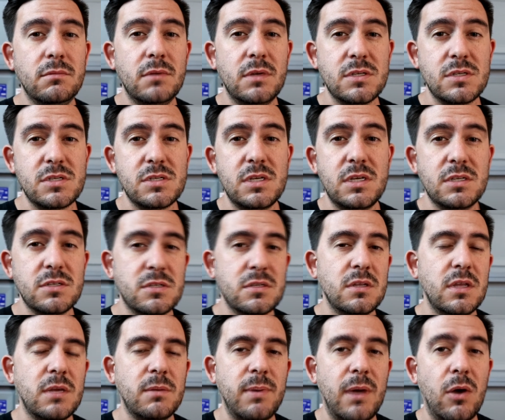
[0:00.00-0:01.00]
assist,
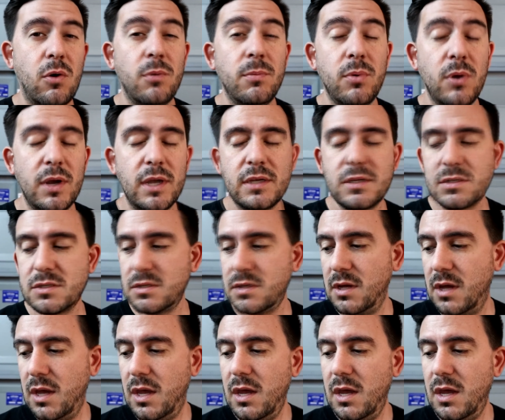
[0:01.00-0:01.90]
like power brakes.